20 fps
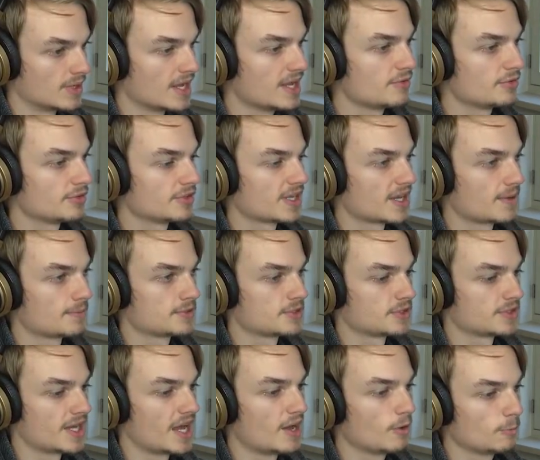Raven
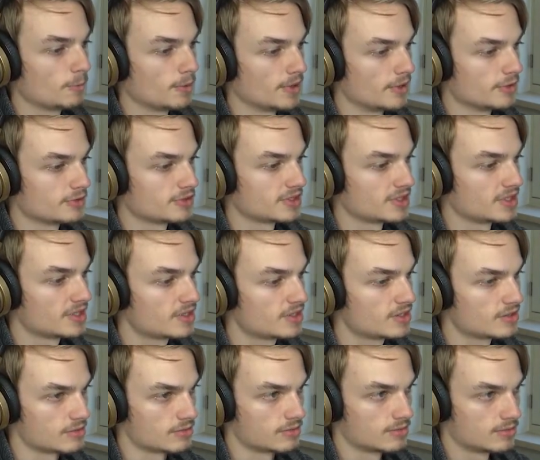captured outpost.
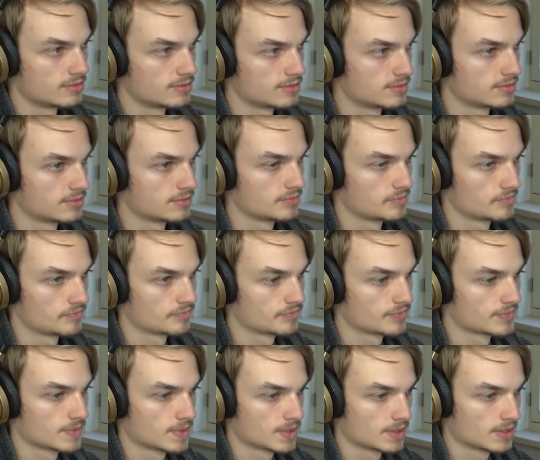No,
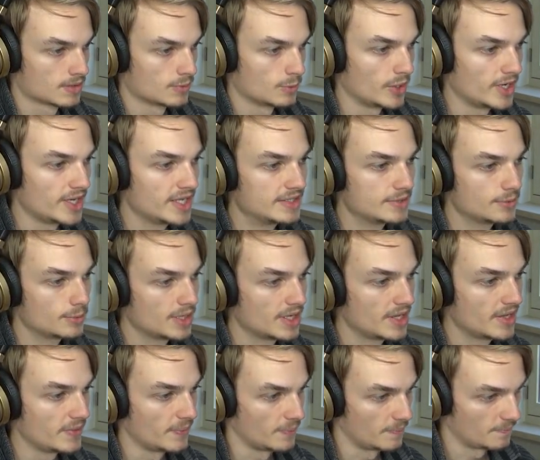we need to
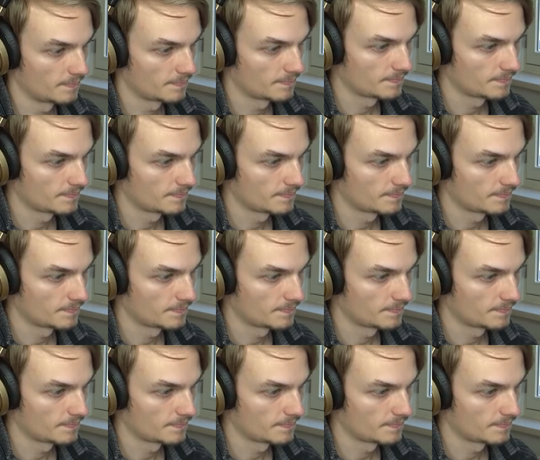win.